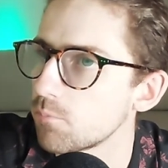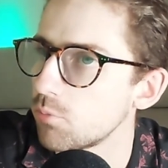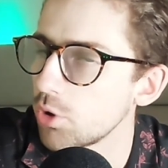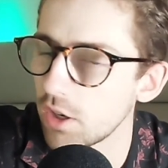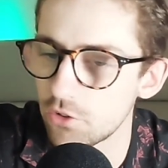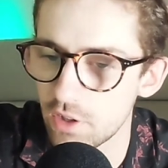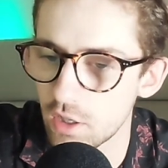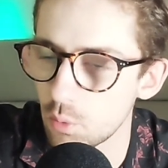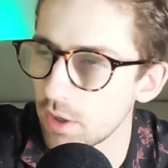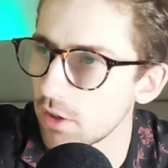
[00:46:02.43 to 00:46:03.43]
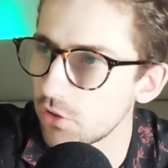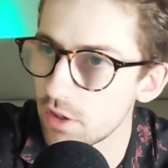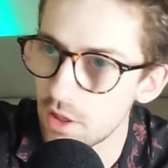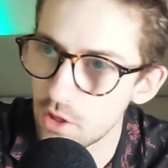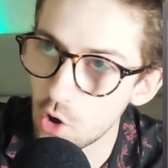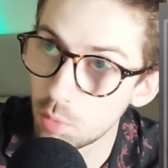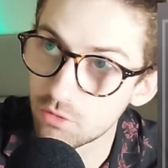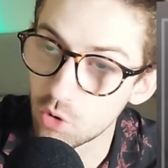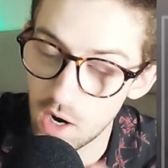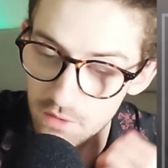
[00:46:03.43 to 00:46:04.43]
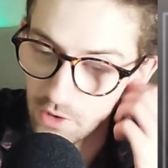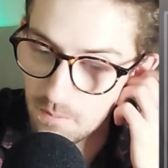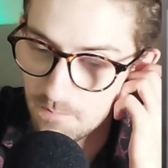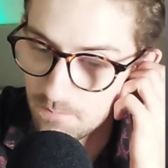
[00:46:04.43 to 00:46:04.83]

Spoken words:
What do you guys think? Are we going to see another goal before halftime?